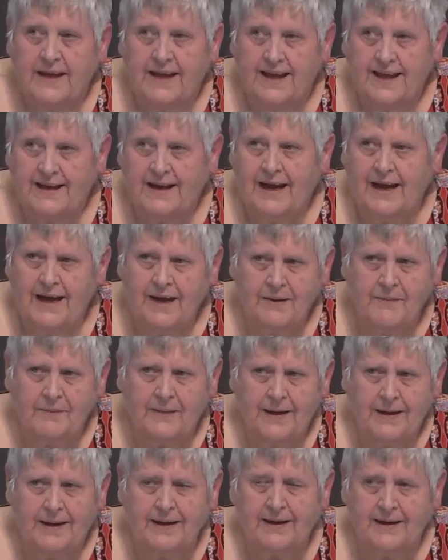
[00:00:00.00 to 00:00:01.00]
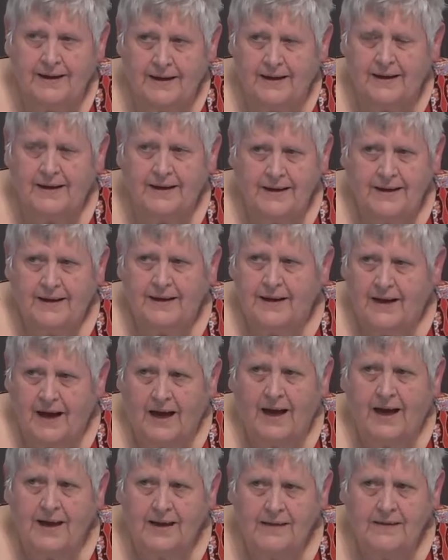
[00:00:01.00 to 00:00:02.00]
And
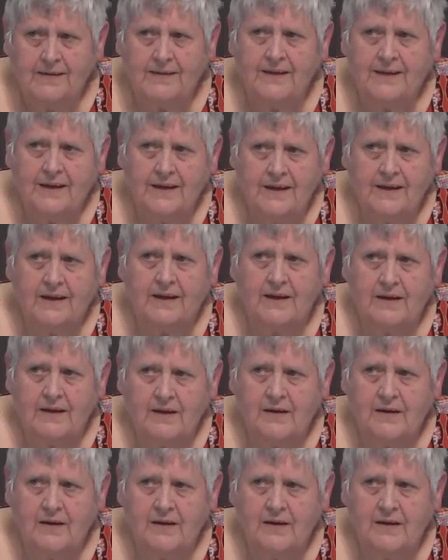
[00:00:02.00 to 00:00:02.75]
I think